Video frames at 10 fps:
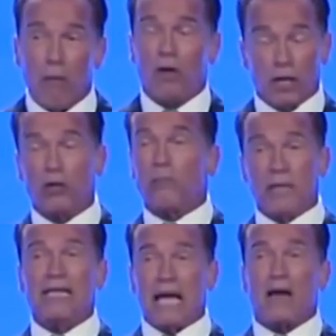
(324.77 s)
wanted to
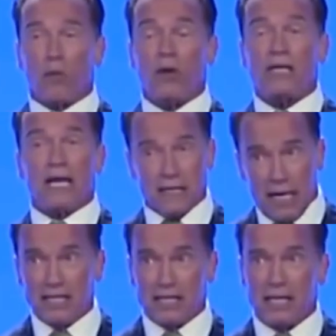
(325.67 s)
be that one that
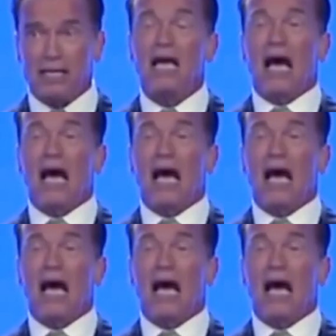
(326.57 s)
does it.